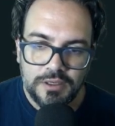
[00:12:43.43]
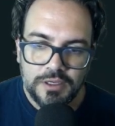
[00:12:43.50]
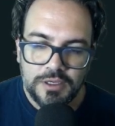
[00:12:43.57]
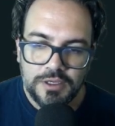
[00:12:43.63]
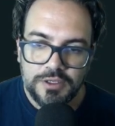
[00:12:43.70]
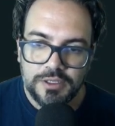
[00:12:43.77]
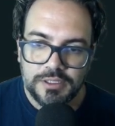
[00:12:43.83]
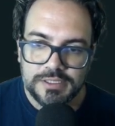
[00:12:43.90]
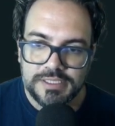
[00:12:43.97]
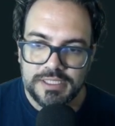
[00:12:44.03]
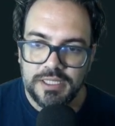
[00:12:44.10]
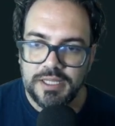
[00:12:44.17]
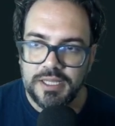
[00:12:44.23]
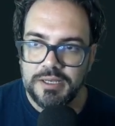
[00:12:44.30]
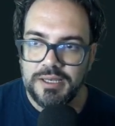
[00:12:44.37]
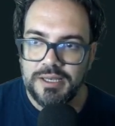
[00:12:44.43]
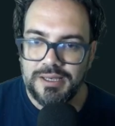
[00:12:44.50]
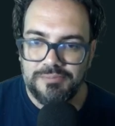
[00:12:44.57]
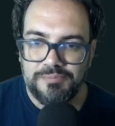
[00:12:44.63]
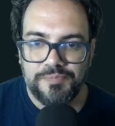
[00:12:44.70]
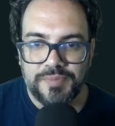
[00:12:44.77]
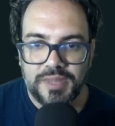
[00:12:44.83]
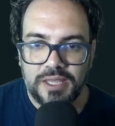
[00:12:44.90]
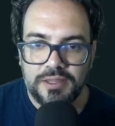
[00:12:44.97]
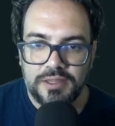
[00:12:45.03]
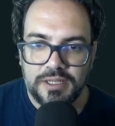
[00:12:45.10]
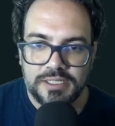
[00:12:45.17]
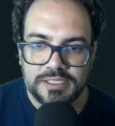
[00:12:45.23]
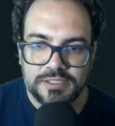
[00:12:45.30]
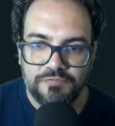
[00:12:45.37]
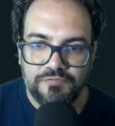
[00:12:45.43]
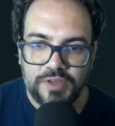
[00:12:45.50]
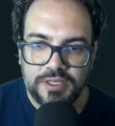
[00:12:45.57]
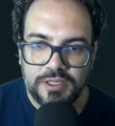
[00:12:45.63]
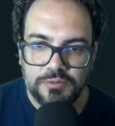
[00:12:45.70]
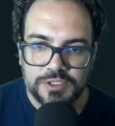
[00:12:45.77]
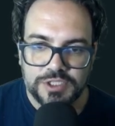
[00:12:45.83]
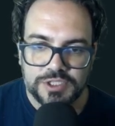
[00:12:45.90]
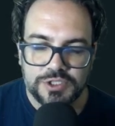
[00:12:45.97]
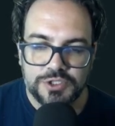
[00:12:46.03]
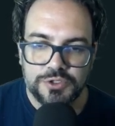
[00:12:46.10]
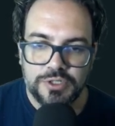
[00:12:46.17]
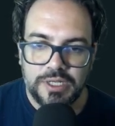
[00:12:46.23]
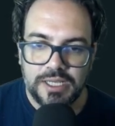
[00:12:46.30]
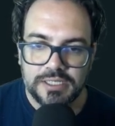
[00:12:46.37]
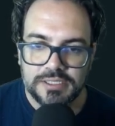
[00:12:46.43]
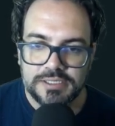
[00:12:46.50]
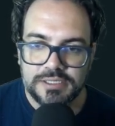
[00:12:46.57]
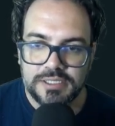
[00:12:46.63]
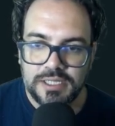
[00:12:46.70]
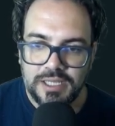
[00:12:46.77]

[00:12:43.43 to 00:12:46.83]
You can see that other than his defending, which is 2 less,